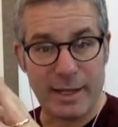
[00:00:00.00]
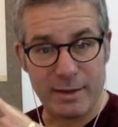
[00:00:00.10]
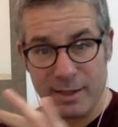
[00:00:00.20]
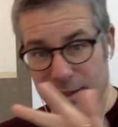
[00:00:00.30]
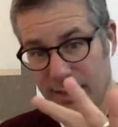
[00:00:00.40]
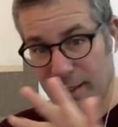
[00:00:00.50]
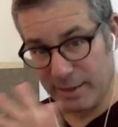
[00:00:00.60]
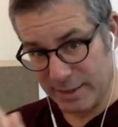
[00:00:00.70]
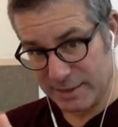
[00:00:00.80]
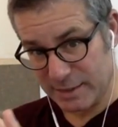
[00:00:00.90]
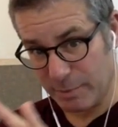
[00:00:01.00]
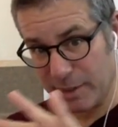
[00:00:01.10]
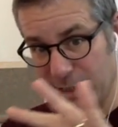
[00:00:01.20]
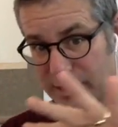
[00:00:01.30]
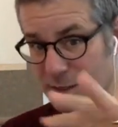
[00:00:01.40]
And then as
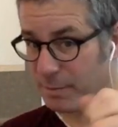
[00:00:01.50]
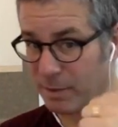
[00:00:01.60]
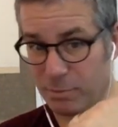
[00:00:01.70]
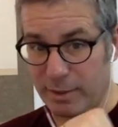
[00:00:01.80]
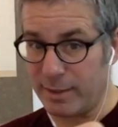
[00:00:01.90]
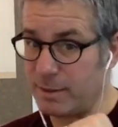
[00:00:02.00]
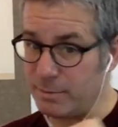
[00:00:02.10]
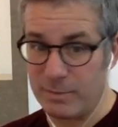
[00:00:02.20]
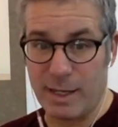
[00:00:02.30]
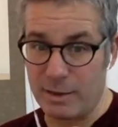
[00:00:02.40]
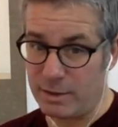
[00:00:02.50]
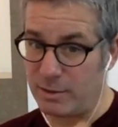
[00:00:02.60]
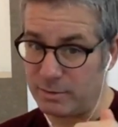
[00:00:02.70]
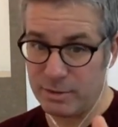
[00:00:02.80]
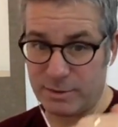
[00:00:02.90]
somebody gets up, I break them out of
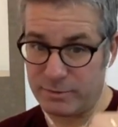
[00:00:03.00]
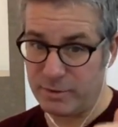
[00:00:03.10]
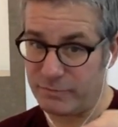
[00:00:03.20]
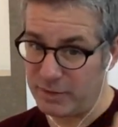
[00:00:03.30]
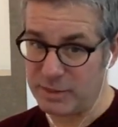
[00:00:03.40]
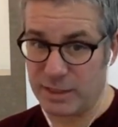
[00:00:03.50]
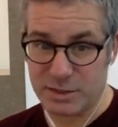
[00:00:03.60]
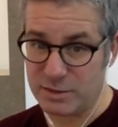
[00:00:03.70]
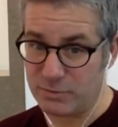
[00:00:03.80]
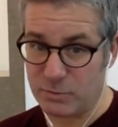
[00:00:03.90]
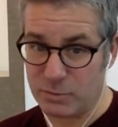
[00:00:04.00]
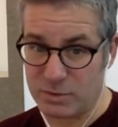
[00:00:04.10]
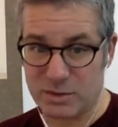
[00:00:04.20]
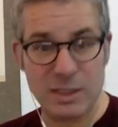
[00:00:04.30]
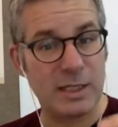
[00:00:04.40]
their fixations of
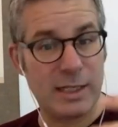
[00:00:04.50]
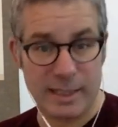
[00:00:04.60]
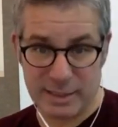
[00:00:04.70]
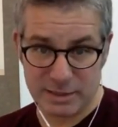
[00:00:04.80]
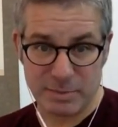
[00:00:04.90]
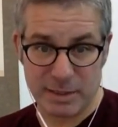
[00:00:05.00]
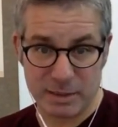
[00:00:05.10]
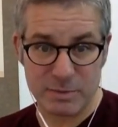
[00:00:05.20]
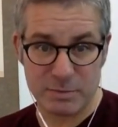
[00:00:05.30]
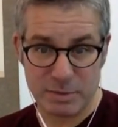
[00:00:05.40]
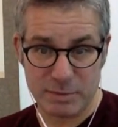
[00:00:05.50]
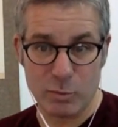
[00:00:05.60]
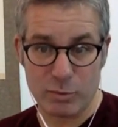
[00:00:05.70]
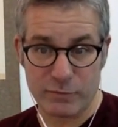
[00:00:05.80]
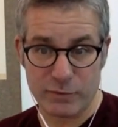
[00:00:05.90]
rules, and I expect them to be
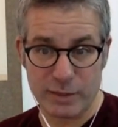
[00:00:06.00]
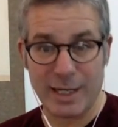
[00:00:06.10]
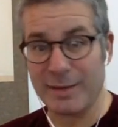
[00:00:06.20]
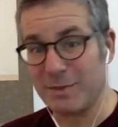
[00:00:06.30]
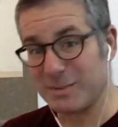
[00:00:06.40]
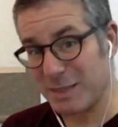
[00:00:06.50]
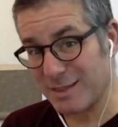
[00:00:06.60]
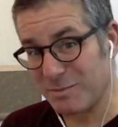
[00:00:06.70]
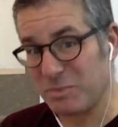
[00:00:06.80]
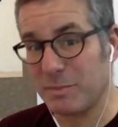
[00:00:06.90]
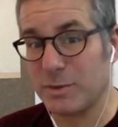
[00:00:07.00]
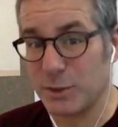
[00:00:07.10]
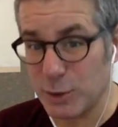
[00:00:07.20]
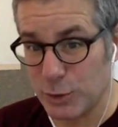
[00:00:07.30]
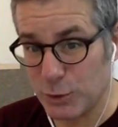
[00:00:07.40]
more free. I expect them to be
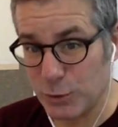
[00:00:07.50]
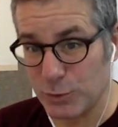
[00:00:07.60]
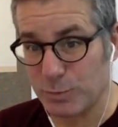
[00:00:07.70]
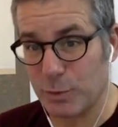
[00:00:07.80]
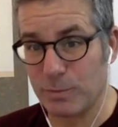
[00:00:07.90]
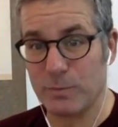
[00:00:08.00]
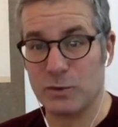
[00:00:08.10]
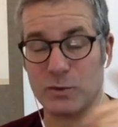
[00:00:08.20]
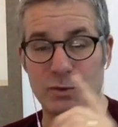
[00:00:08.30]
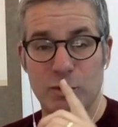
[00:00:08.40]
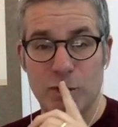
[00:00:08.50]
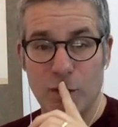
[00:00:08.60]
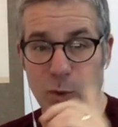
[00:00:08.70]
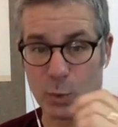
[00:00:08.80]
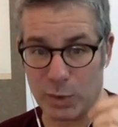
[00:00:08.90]
able to do their
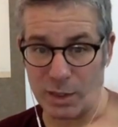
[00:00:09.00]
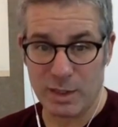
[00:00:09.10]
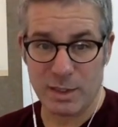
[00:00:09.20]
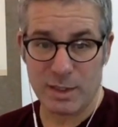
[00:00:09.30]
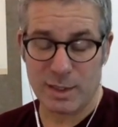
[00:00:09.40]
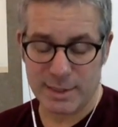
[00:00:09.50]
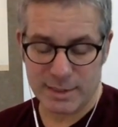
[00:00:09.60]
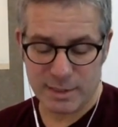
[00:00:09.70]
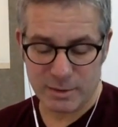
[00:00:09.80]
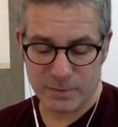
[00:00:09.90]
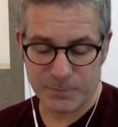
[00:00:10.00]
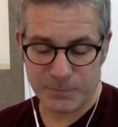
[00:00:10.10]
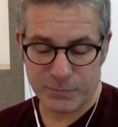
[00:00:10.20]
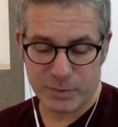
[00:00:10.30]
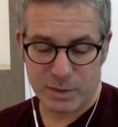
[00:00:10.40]
own Aikido.
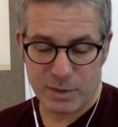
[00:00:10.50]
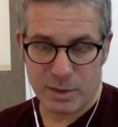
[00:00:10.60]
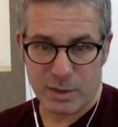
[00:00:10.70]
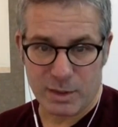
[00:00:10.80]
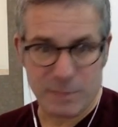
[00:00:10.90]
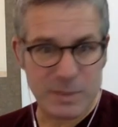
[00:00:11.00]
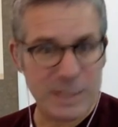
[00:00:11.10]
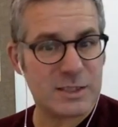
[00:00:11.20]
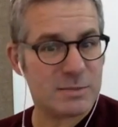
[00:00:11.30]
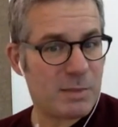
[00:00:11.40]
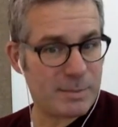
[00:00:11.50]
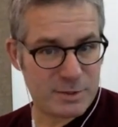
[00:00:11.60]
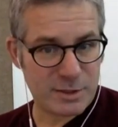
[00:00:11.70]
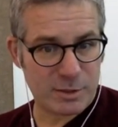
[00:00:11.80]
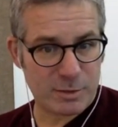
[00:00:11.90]
But that's just my
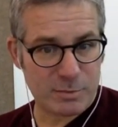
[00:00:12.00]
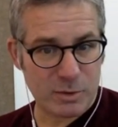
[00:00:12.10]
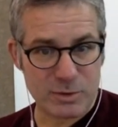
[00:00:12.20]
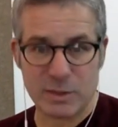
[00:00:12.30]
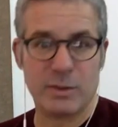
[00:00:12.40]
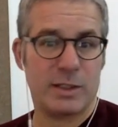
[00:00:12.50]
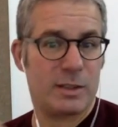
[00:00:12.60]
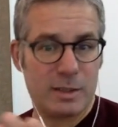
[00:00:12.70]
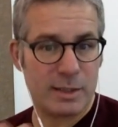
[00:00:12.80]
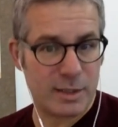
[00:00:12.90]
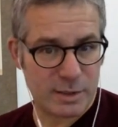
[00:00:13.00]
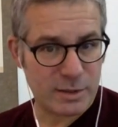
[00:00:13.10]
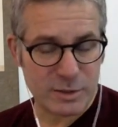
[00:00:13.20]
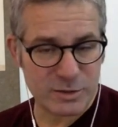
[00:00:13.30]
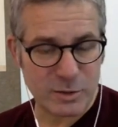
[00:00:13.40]
particular approach. I
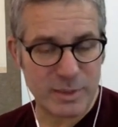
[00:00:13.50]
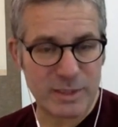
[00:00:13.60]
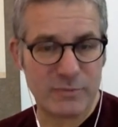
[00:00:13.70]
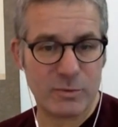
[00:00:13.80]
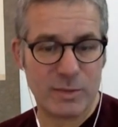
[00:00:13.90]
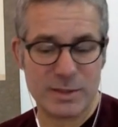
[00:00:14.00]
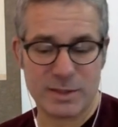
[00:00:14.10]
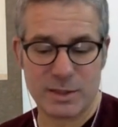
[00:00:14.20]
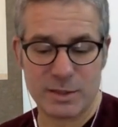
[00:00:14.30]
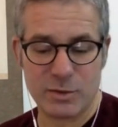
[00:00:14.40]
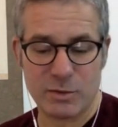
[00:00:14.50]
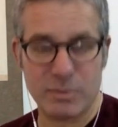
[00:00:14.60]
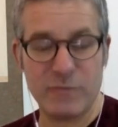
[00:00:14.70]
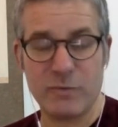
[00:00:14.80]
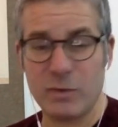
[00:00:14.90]
think there's so many different ways I can do
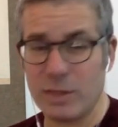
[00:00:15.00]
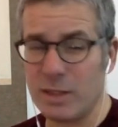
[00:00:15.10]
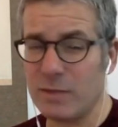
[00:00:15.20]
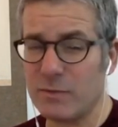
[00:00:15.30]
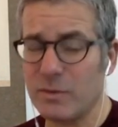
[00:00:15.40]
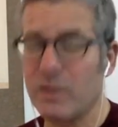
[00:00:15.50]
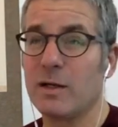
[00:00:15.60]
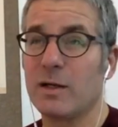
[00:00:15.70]
it. But if you think of